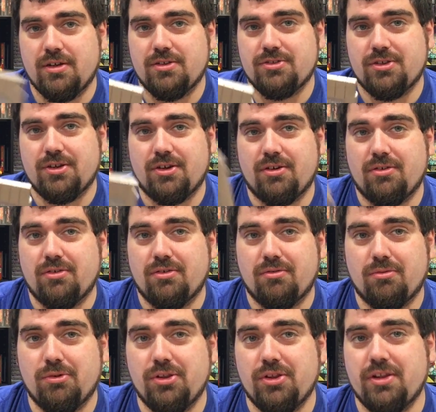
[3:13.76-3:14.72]
So
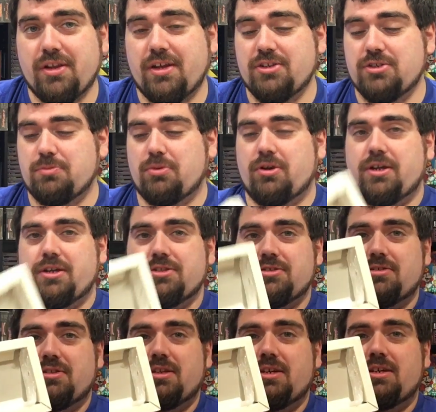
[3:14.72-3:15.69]
really nice price
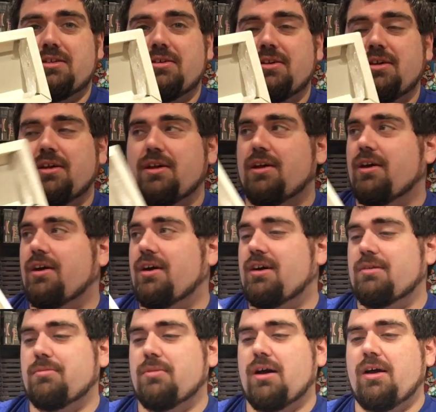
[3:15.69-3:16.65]
on that.
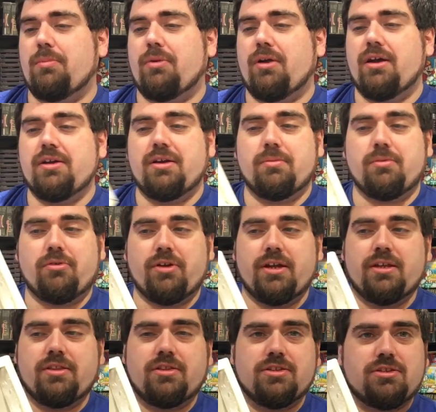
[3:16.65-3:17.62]
Um, I'll probably
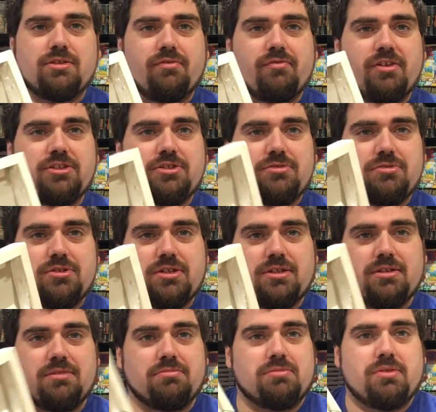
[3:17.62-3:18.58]
upgrade this
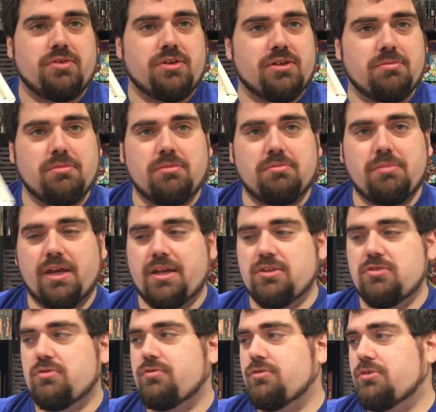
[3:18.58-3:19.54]
eventually, maybe get a
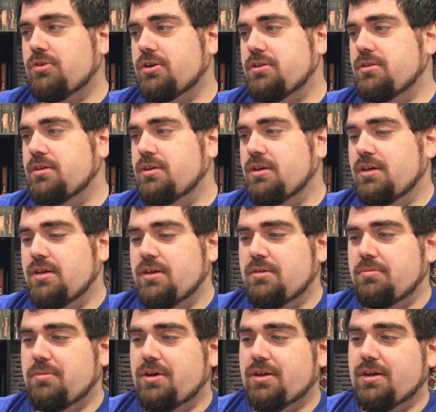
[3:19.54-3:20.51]
manual for it.
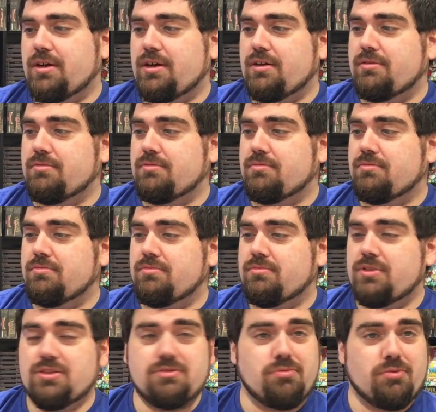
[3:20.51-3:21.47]
But uh,
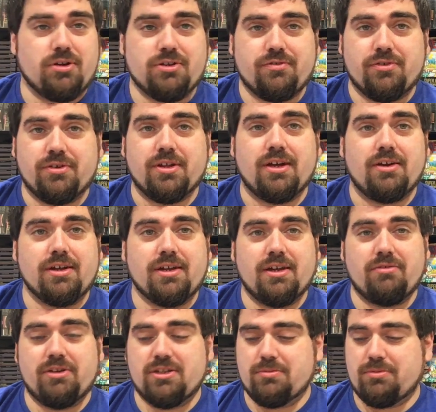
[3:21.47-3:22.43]
this works for now. I
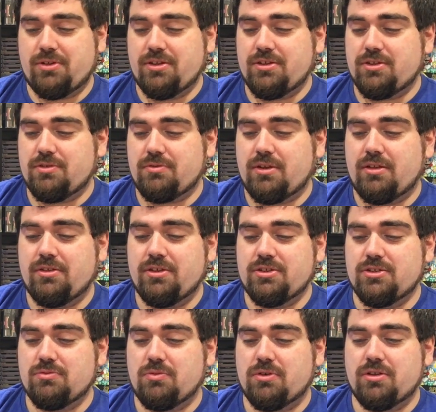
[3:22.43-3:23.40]
can't wait to play this one. This
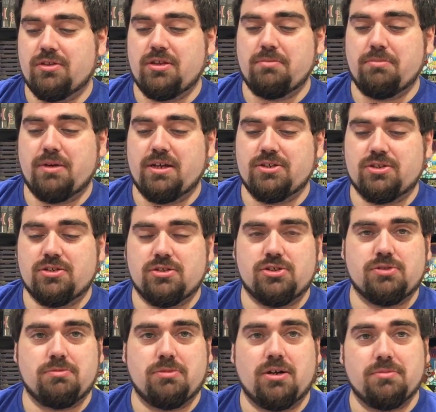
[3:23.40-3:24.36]
is one of the best
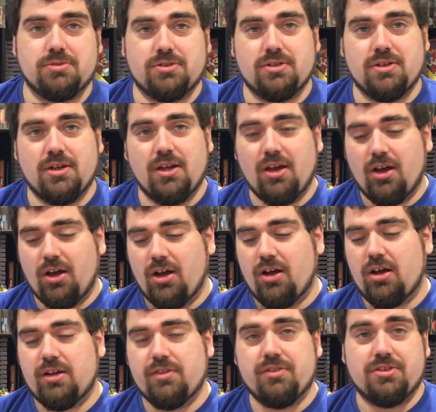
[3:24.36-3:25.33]
shmups
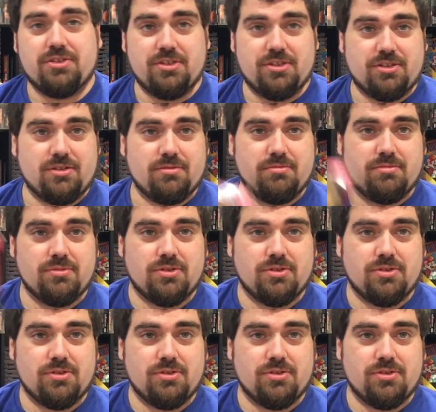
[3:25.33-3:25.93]
on the system.